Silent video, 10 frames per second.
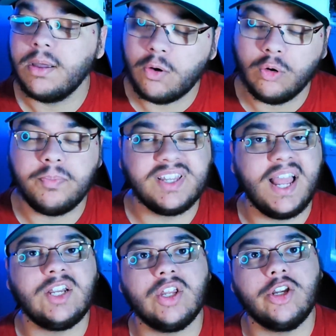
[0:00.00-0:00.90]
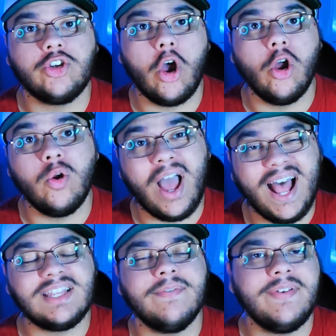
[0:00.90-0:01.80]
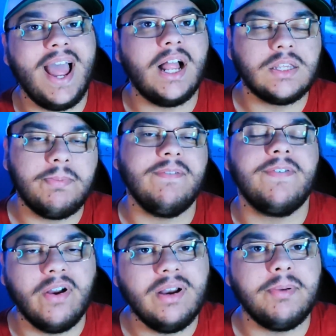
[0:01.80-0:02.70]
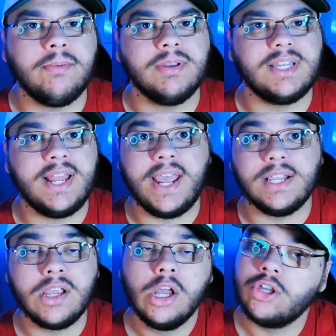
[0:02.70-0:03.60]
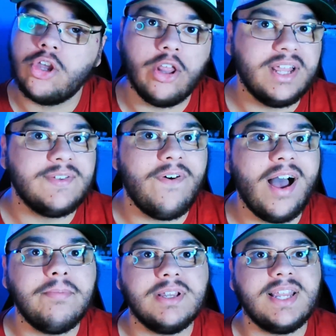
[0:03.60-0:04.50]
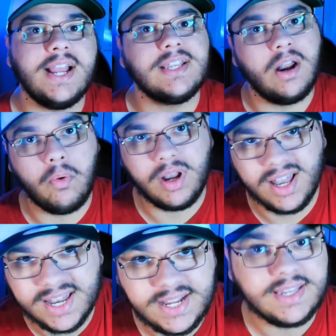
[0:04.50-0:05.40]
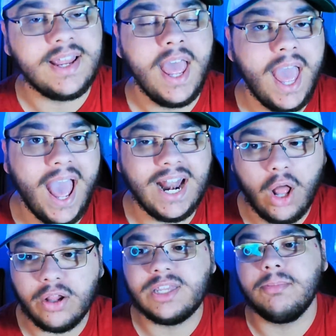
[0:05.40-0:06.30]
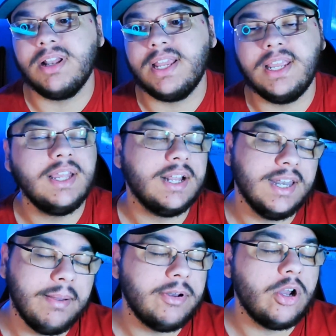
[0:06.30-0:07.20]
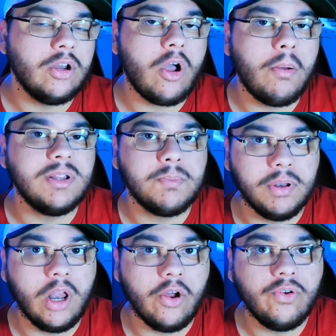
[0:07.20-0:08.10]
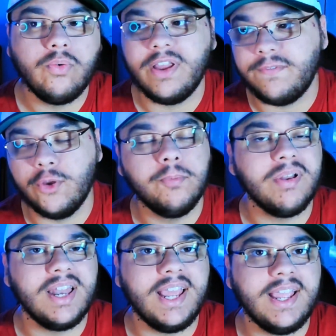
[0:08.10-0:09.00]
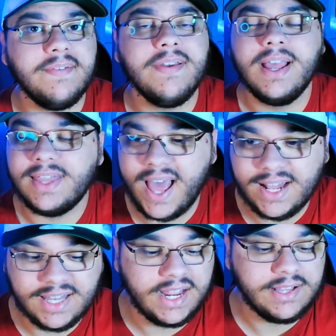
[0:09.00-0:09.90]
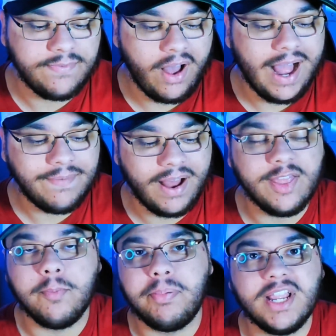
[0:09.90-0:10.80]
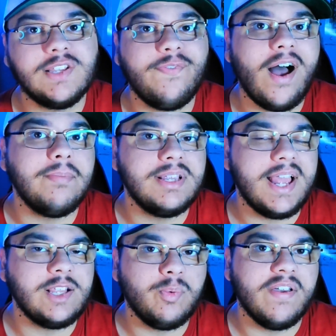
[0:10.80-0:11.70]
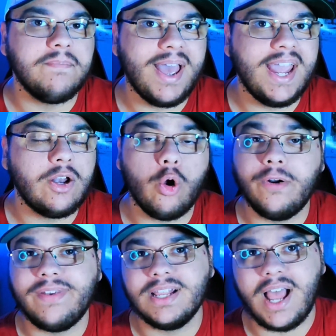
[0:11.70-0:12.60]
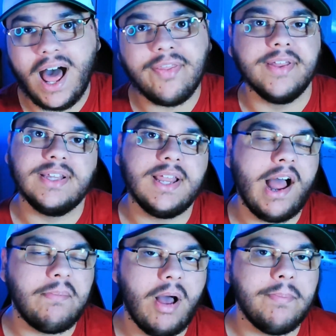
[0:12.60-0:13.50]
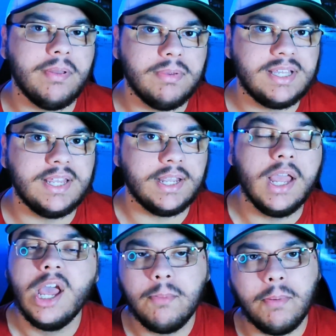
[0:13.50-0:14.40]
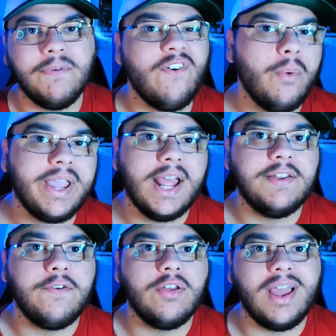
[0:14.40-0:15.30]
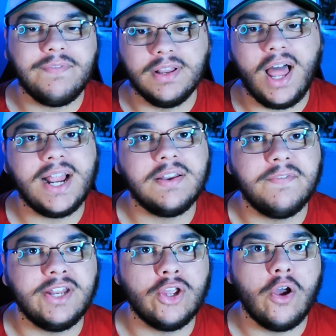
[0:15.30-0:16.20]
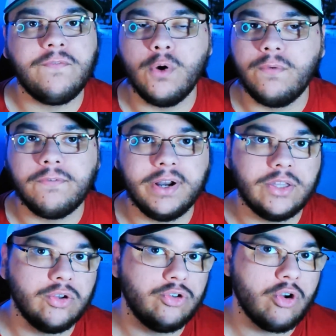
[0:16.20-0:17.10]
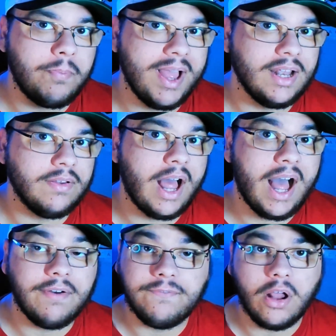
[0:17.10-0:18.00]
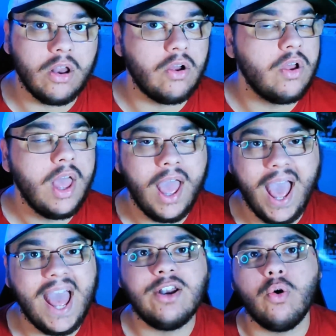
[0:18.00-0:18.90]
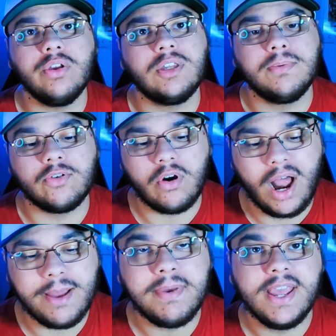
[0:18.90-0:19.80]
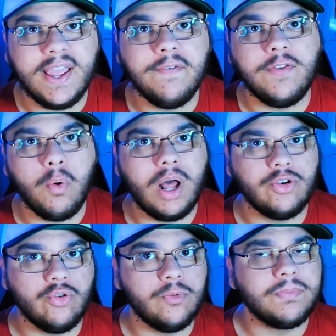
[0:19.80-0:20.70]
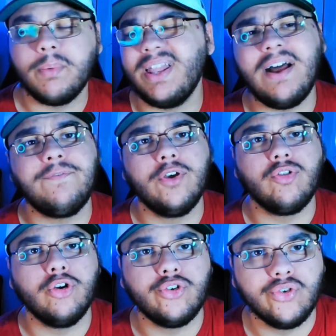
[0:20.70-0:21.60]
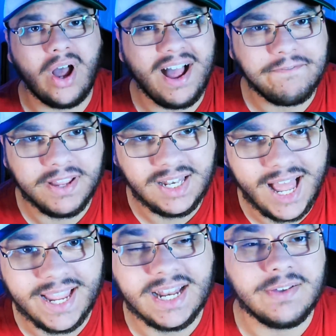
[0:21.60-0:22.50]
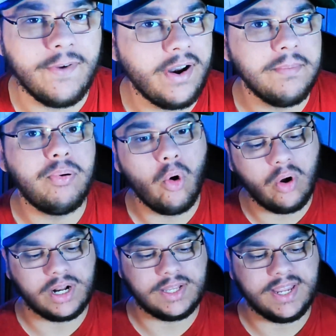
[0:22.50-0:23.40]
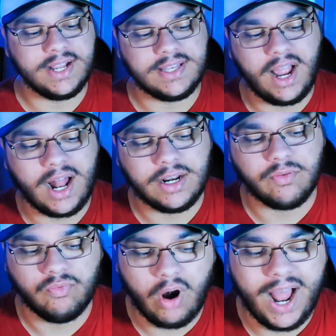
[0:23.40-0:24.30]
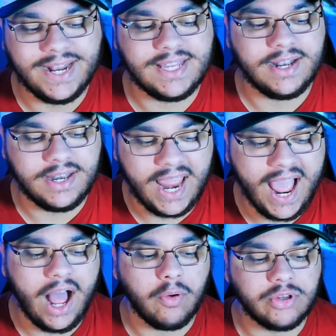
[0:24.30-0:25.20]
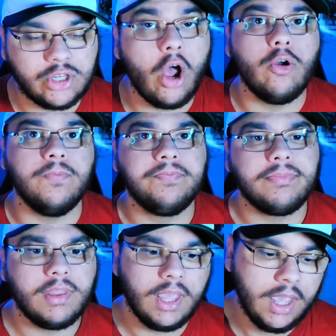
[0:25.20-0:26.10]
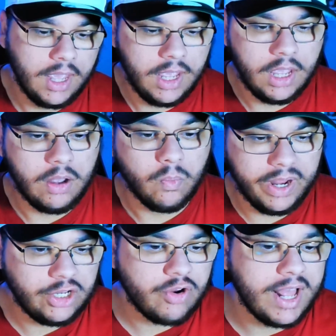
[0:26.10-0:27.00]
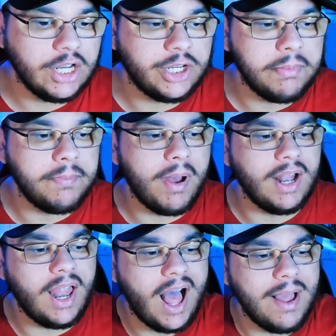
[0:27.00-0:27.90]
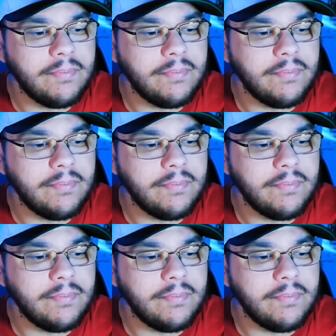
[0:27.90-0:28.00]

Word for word: could potentially show, as of now, to be very big mistakes. So there's five mistakes that I want to list, and ultimately, let me know in the comments below if you believe that these five are are the biggest five mistakes we have made or if there's others that I might be missing. But before we get any further, if you liked the video, feel free to drop a uh, follow and or subscribe if you are new. Without further ado, I feel like it is very important to get started right now. So, we traded Jimmy Butler, I